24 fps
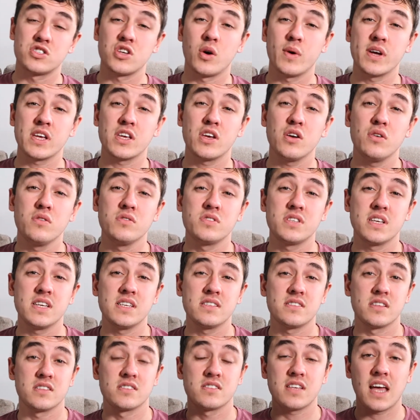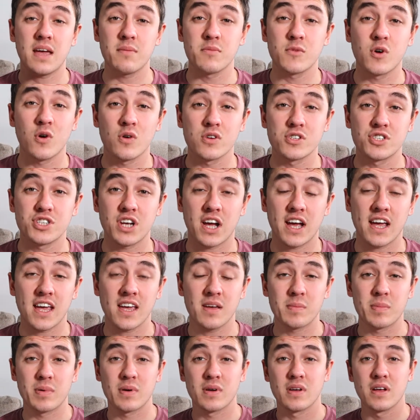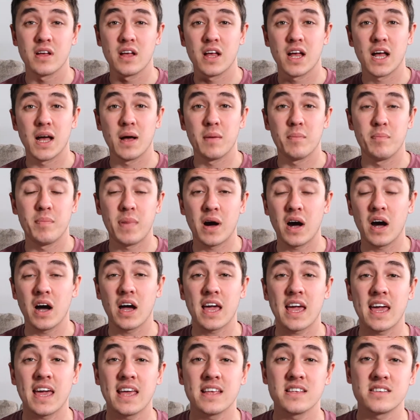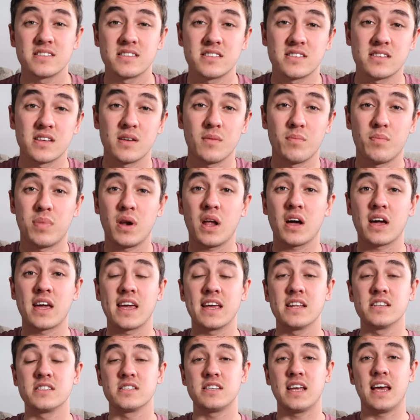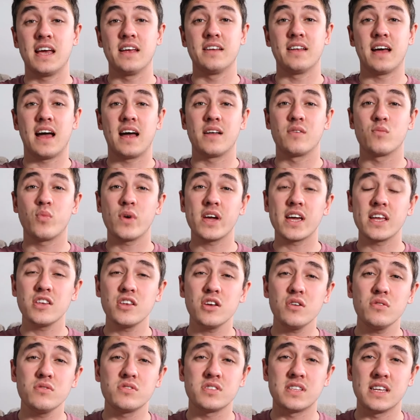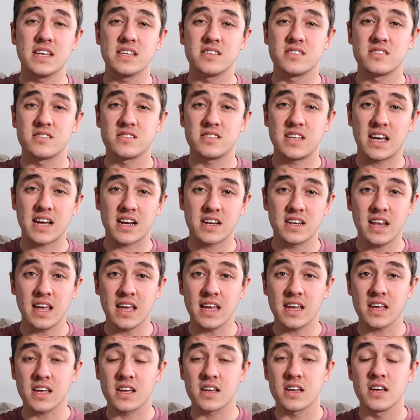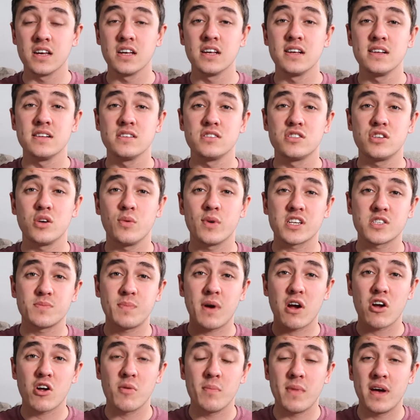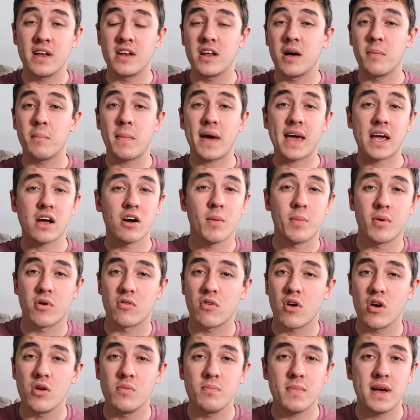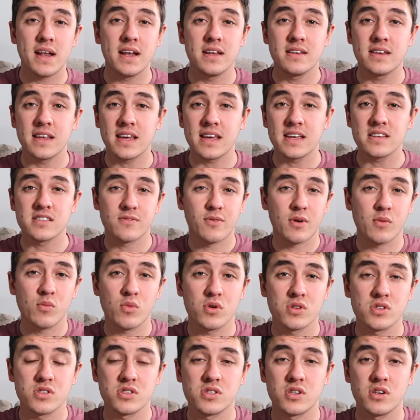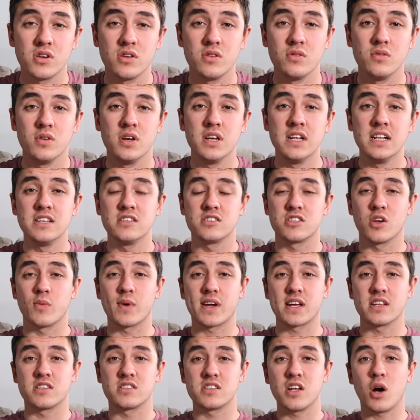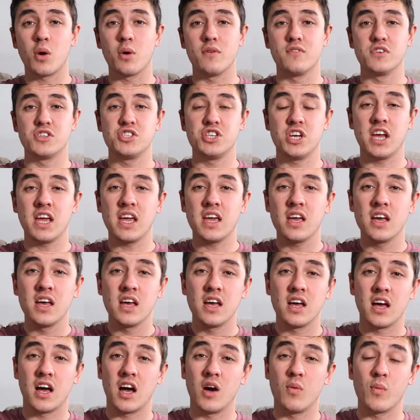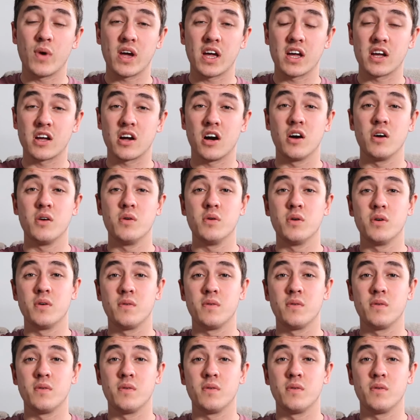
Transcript: it uses the same chord shape, but it's plucking instead. And we can use this technique to experiment and make up our own melodies if we want to. So we could start with a G and we could go,